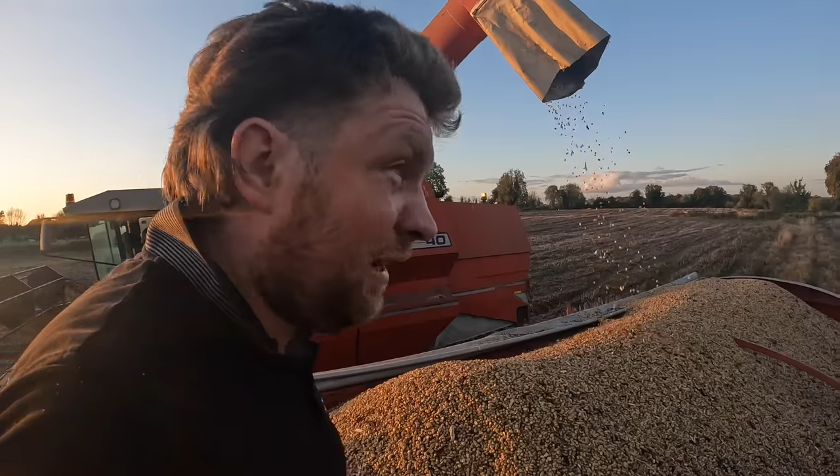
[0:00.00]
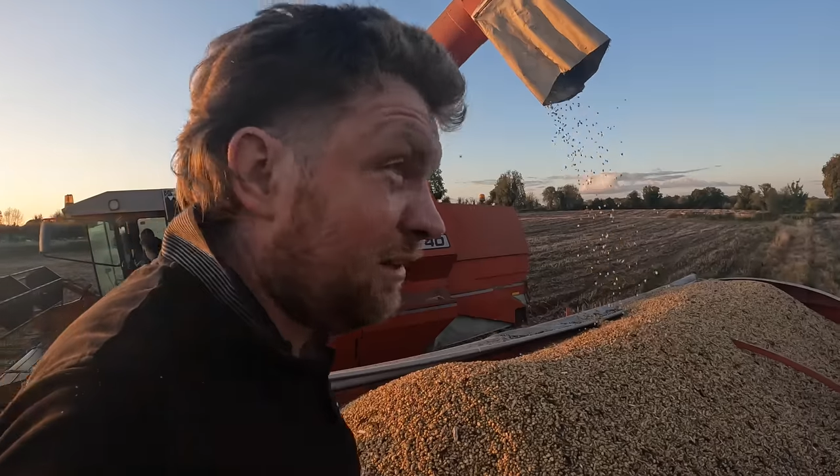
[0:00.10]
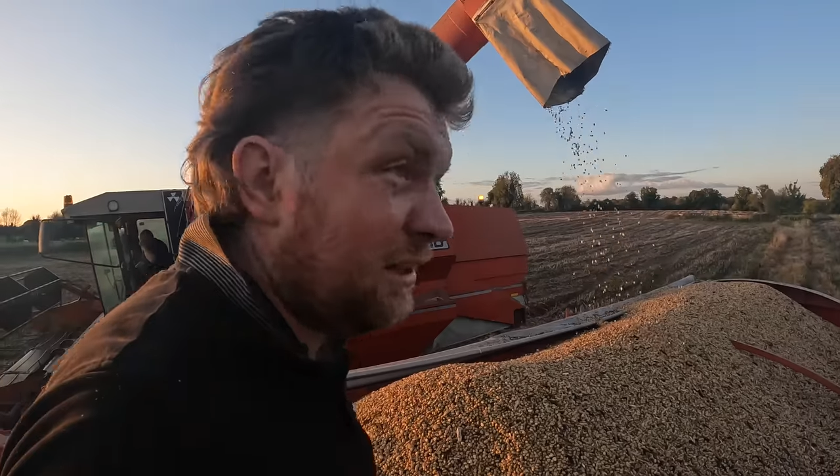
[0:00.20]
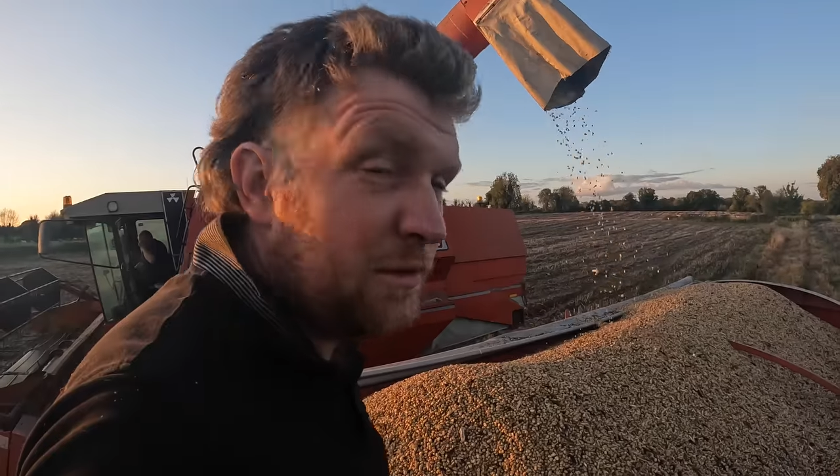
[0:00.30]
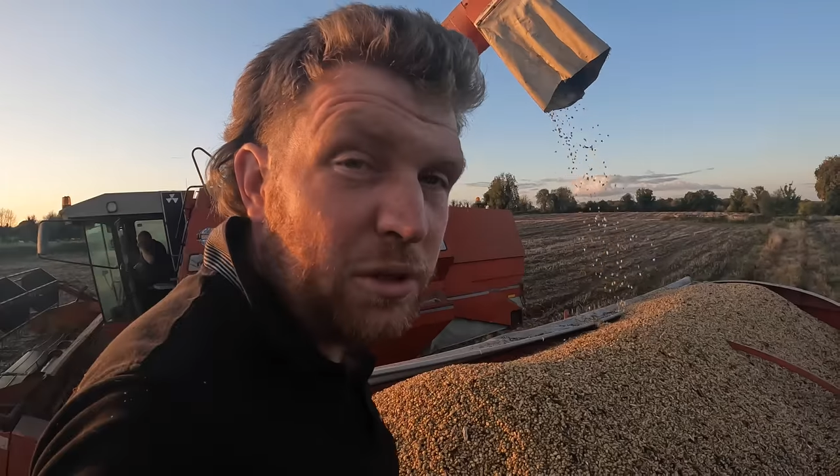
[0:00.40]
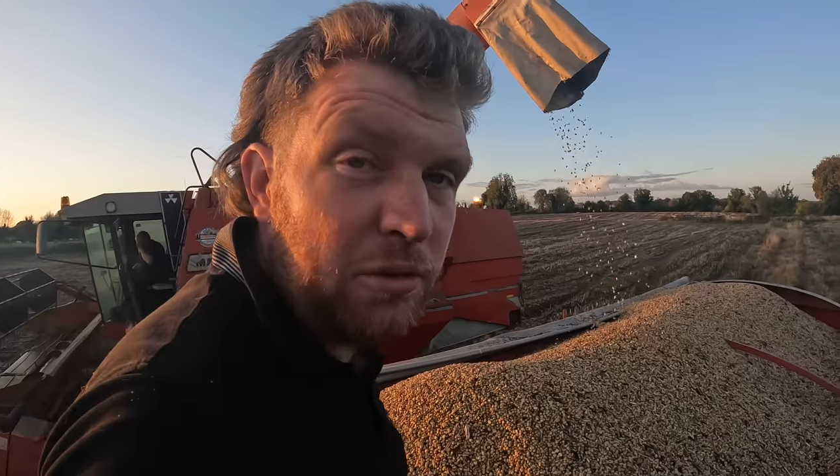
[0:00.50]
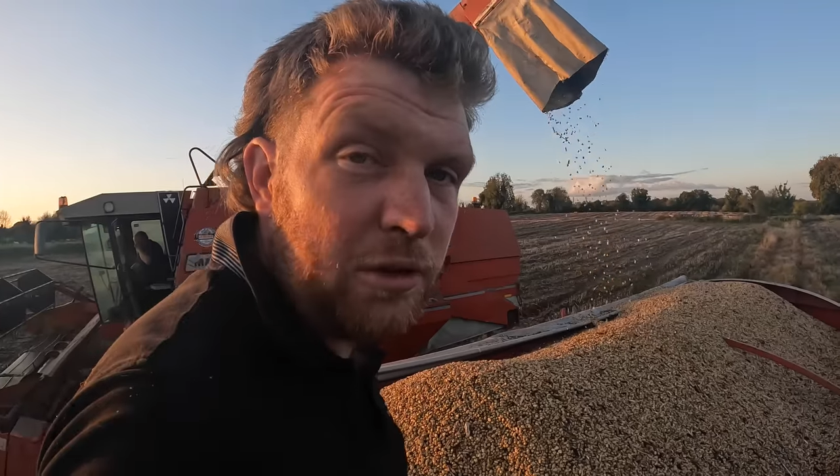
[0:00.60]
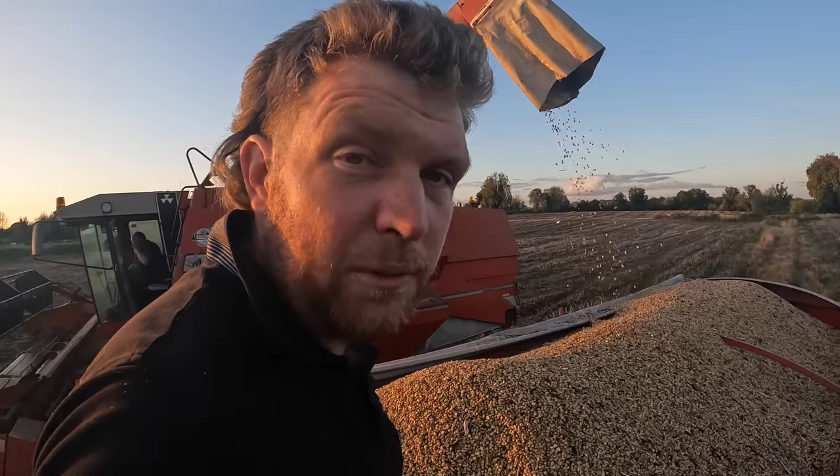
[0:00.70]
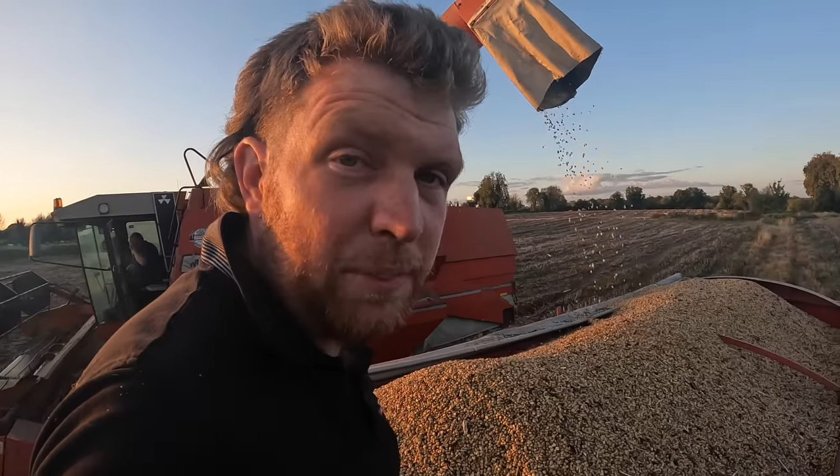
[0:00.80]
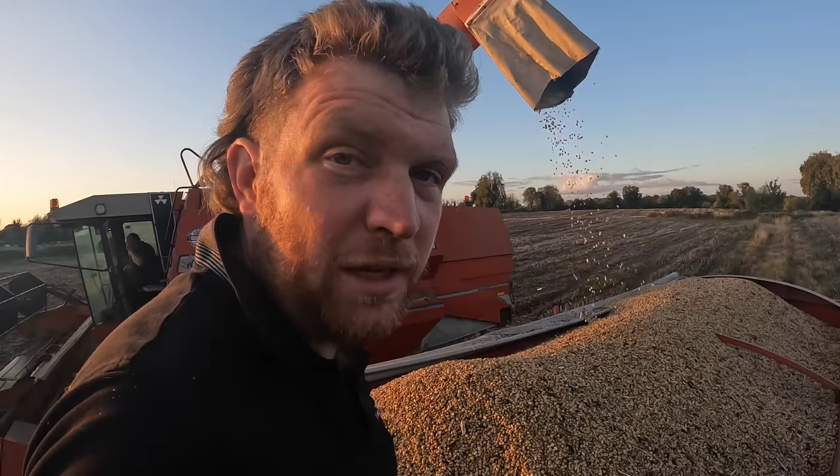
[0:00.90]
get ourselves
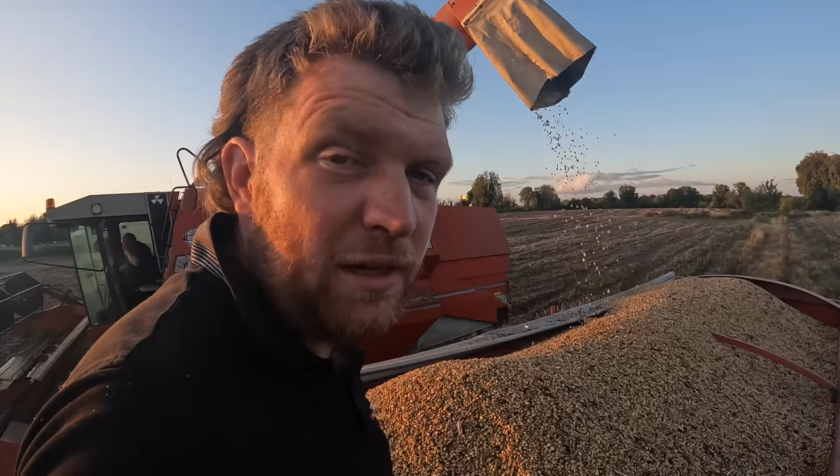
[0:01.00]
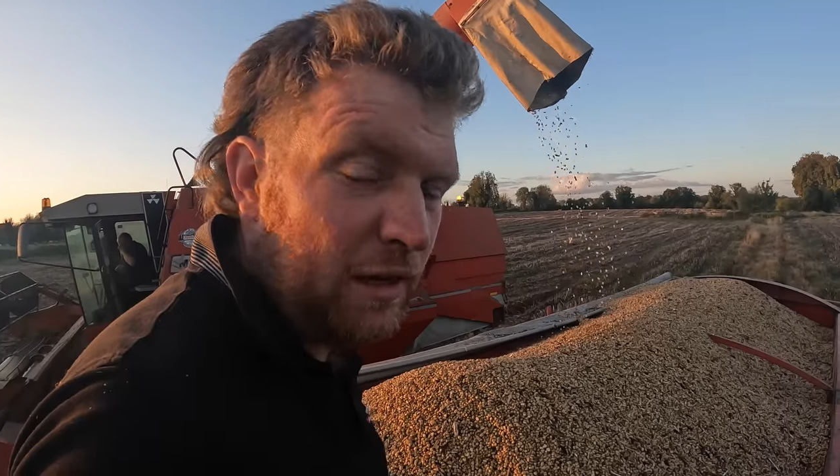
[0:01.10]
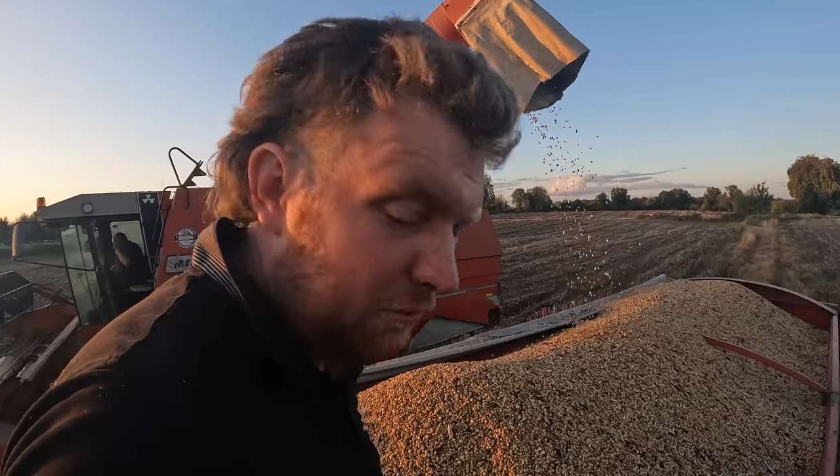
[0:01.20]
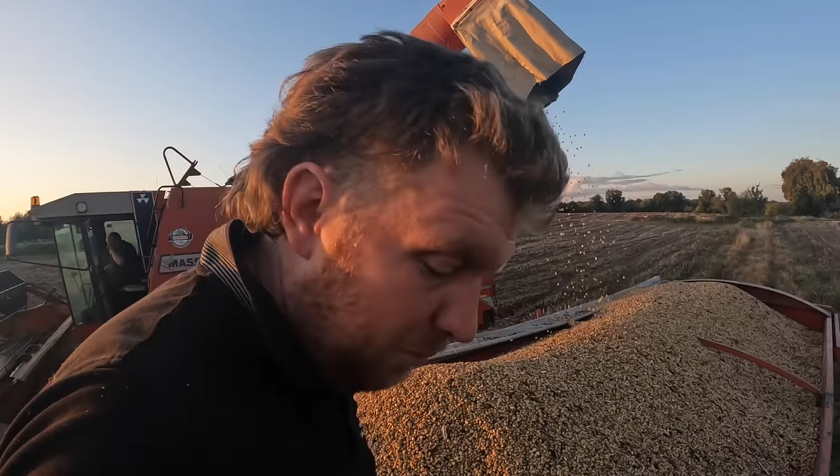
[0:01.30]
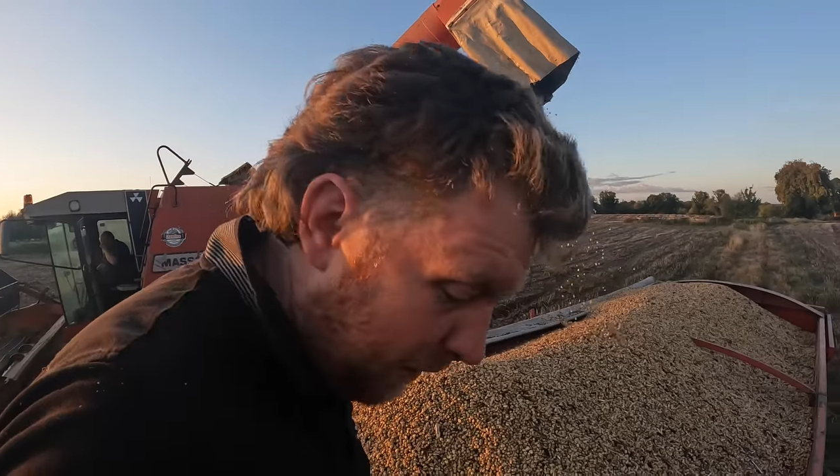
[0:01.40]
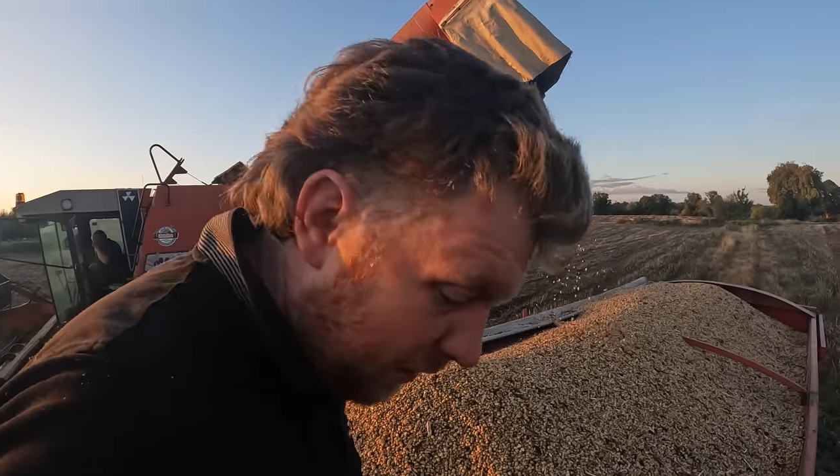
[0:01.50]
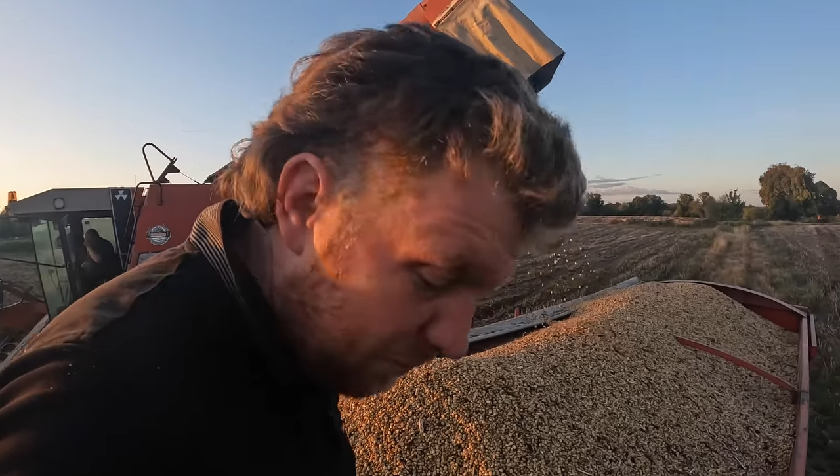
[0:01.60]
hooked up here and we'll be